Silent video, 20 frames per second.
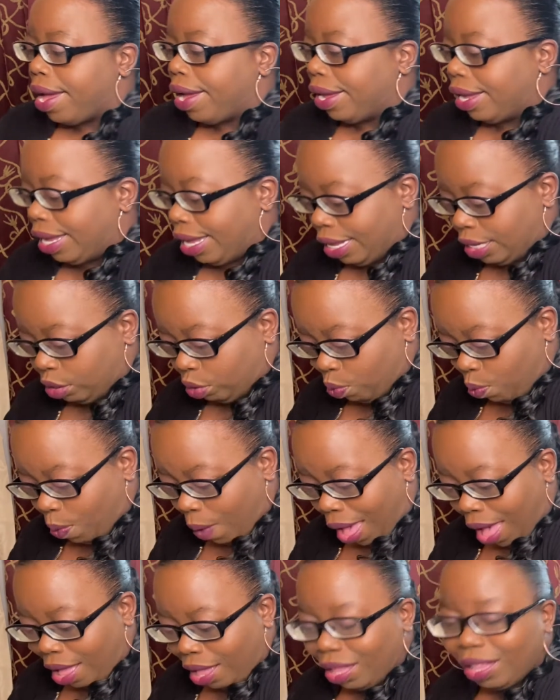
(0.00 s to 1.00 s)
as
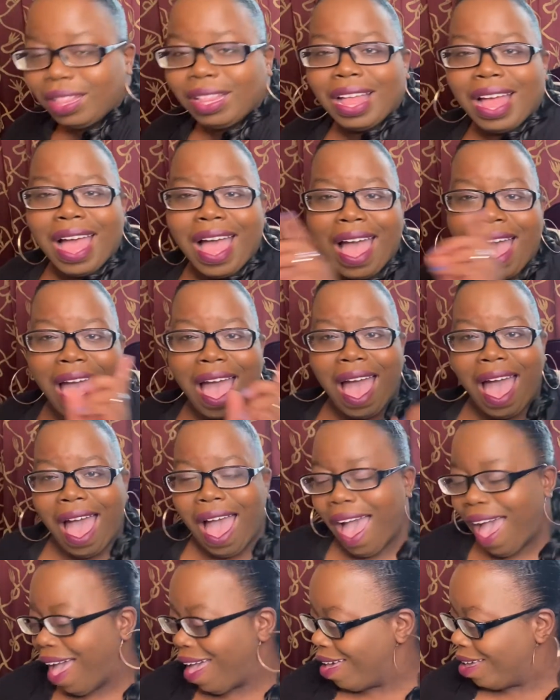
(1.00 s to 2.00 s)
well
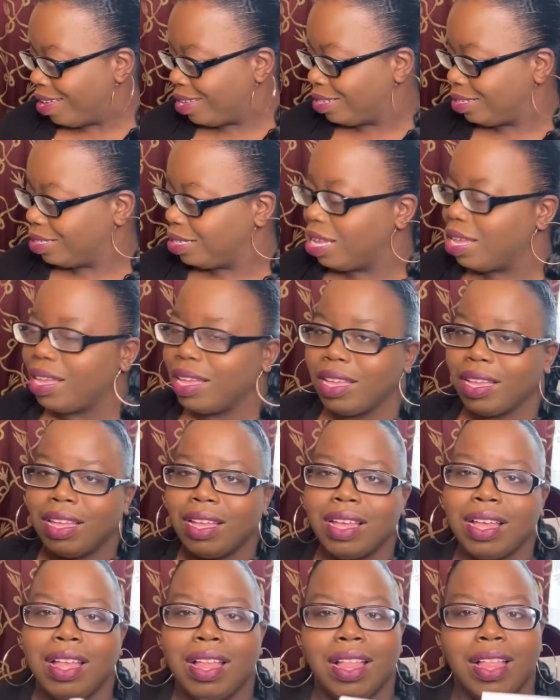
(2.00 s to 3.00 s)
as
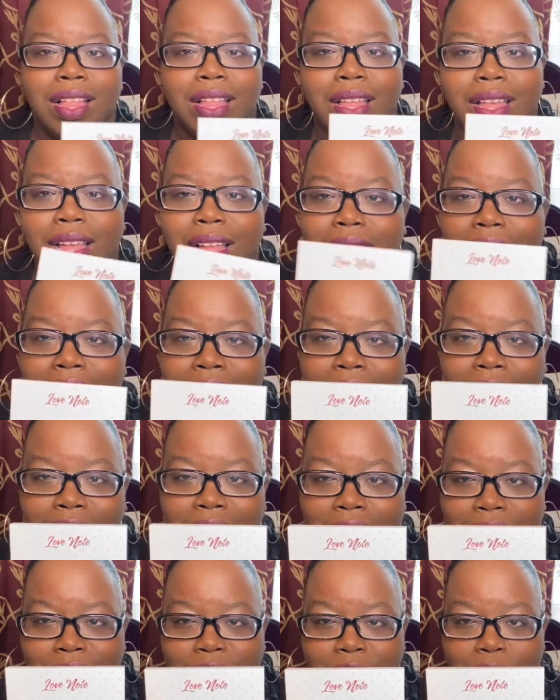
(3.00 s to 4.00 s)
a
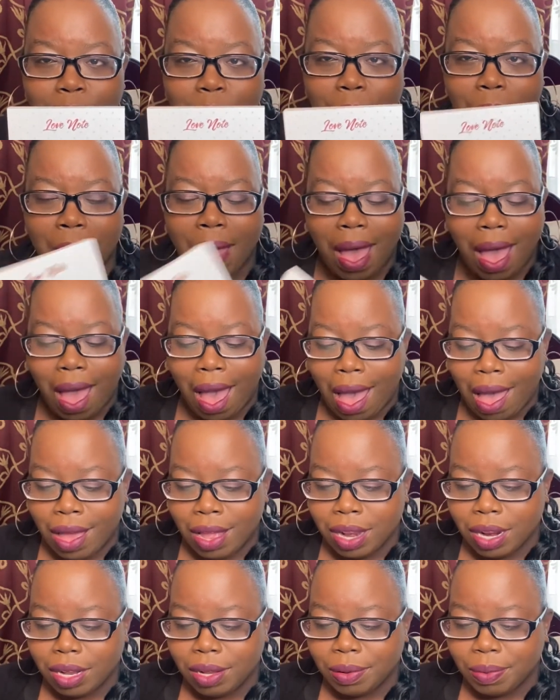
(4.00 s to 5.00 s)
love
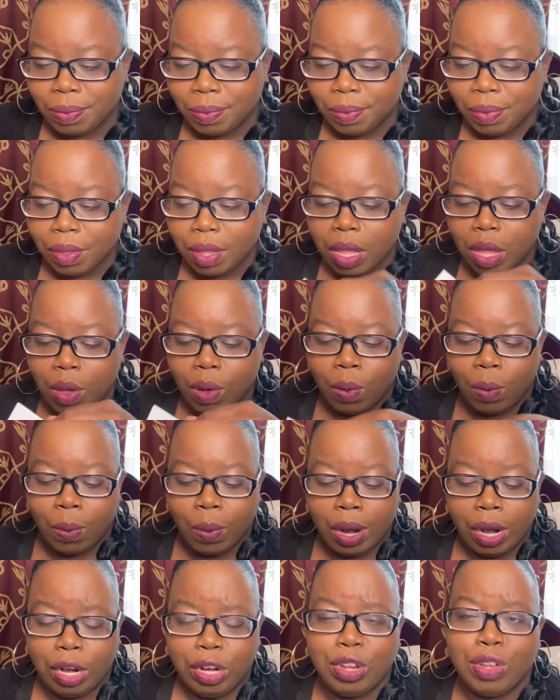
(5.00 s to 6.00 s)
notepad
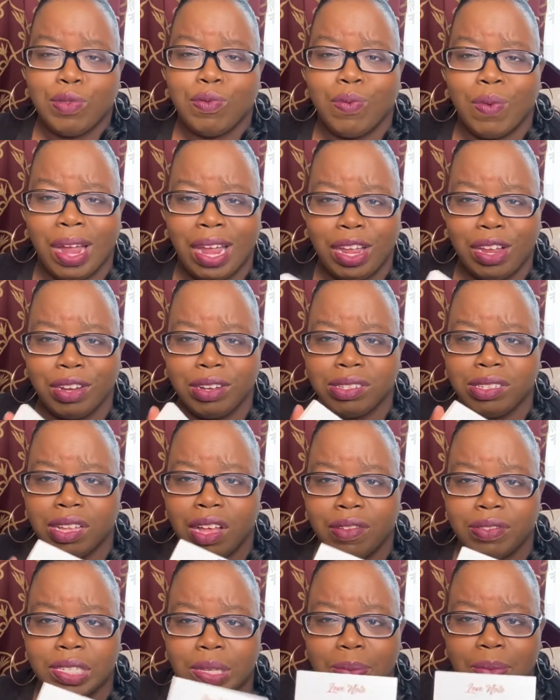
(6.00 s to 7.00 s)
where you write
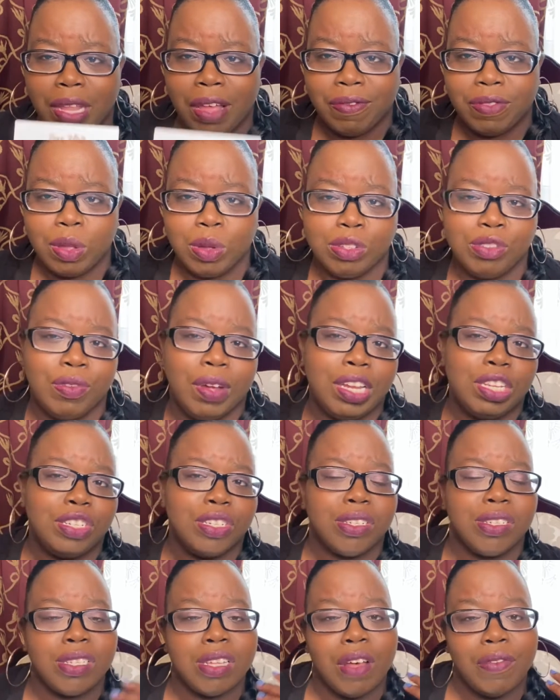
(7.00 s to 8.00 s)
yourself some love notes, write
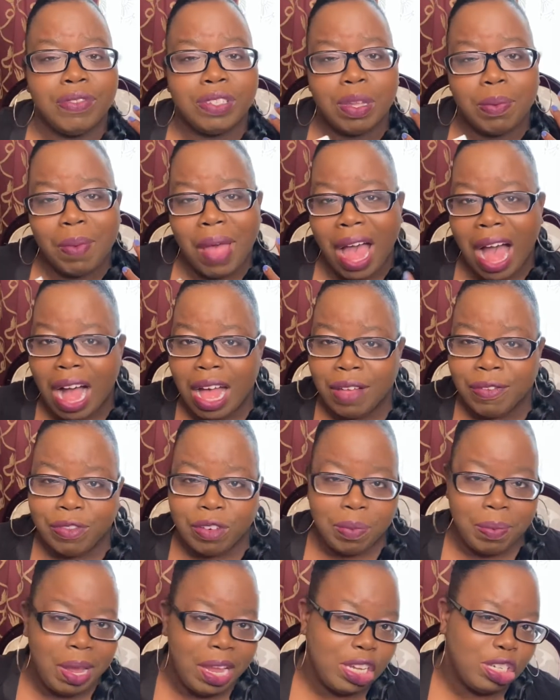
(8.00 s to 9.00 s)
yourself some
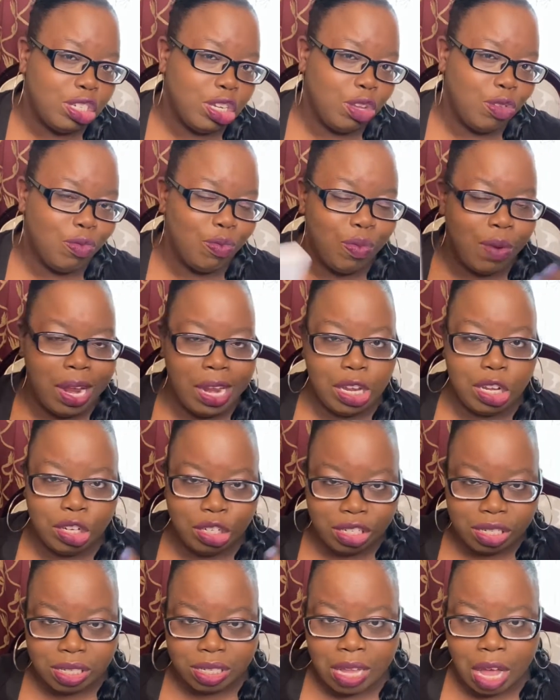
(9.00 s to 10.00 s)
affirmation, write
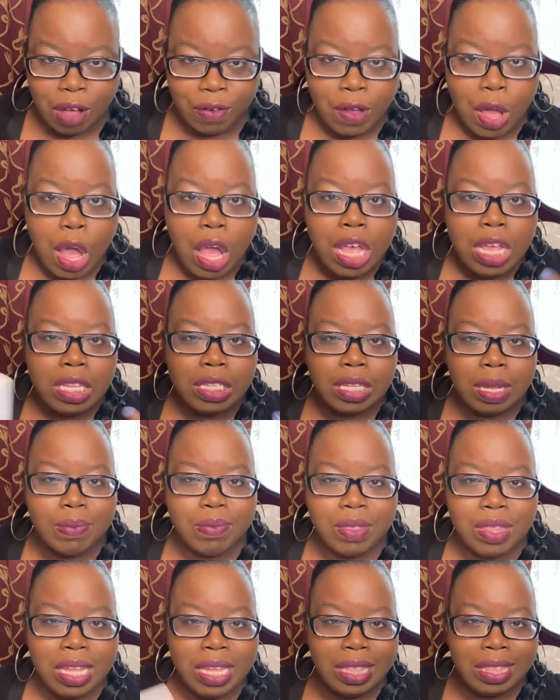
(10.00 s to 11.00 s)
yourself
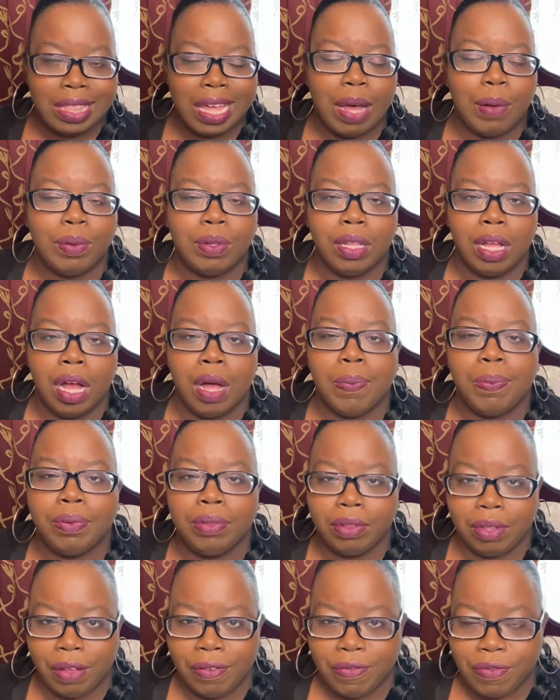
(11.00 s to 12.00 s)
something that will
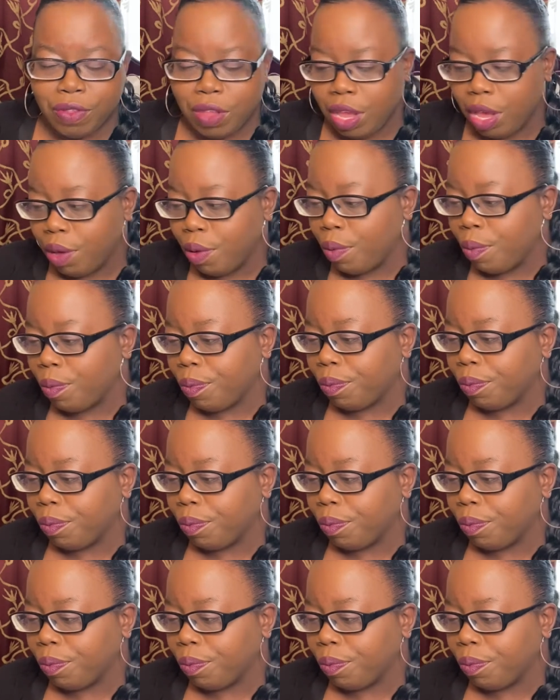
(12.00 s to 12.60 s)
uplift you.